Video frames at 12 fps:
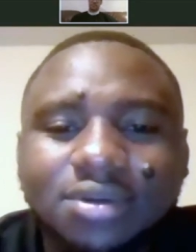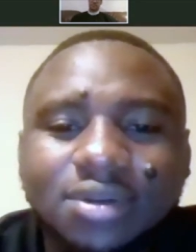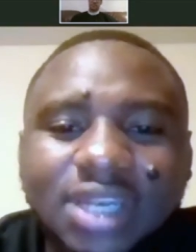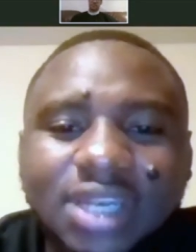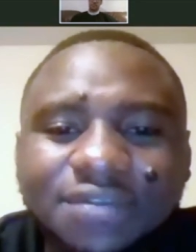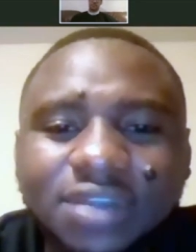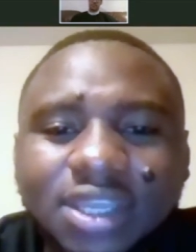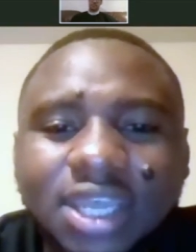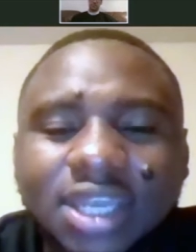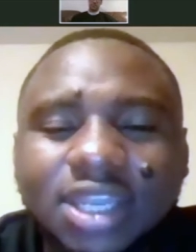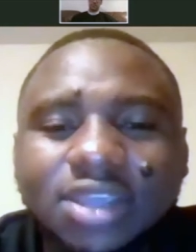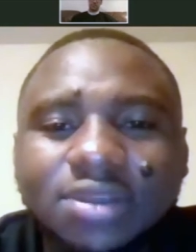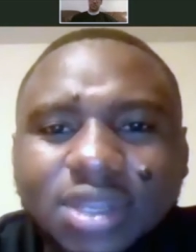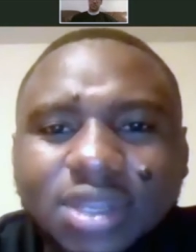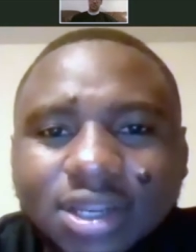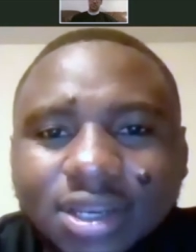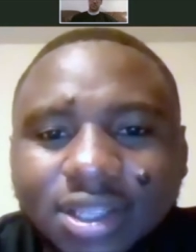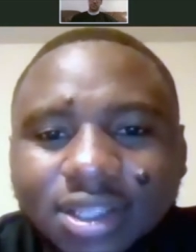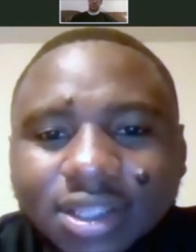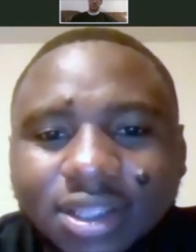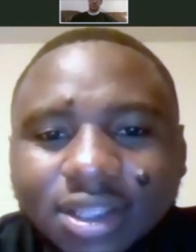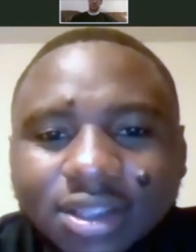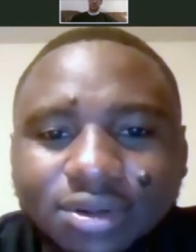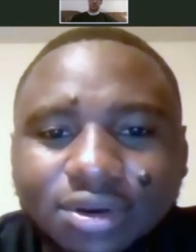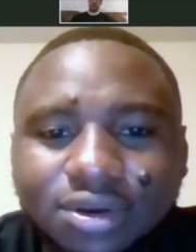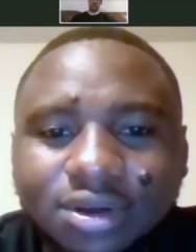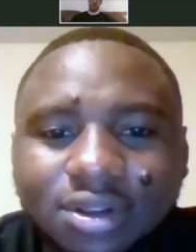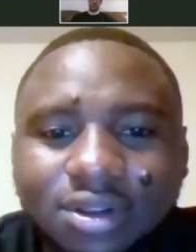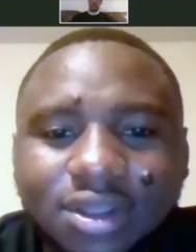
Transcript: navigate the community, you know